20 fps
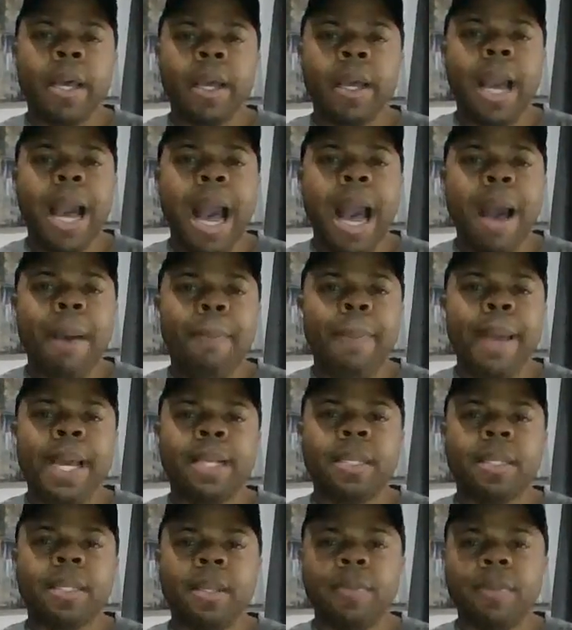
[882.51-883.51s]

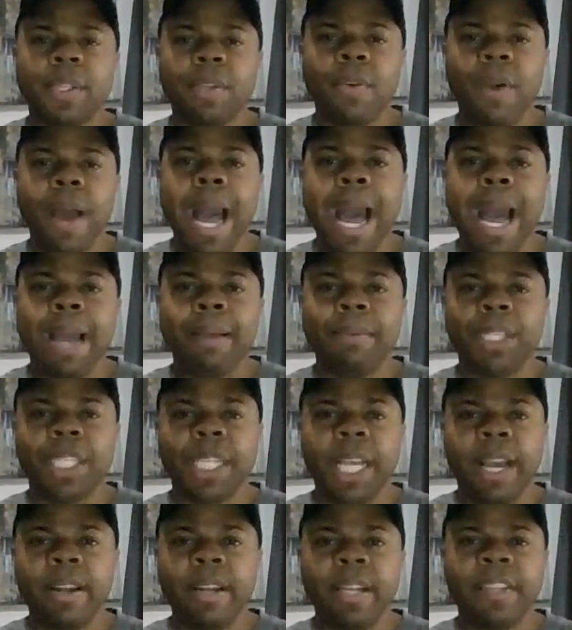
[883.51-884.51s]
comment, subscribe,
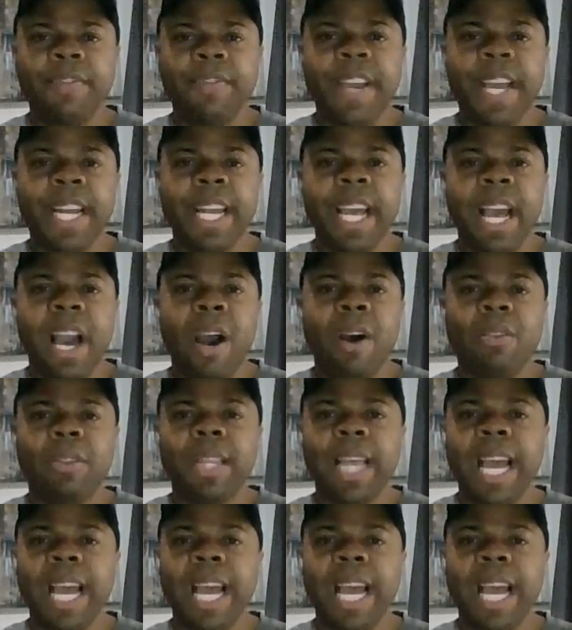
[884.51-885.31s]
share this video.